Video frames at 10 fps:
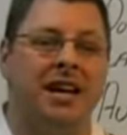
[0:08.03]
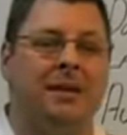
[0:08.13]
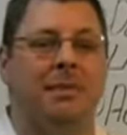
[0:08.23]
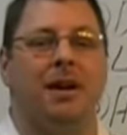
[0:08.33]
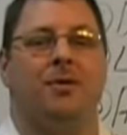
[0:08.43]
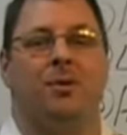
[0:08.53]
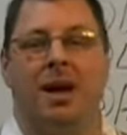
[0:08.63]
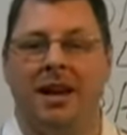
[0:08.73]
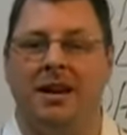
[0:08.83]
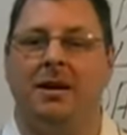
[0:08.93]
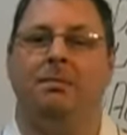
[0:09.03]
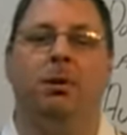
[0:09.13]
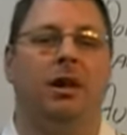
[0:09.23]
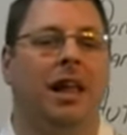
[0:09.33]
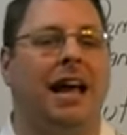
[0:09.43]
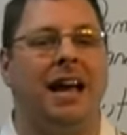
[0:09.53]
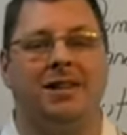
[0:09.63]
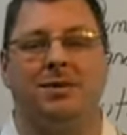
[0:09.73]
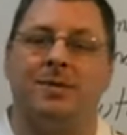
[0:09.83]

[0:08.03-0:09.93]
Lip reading: up and ready to blast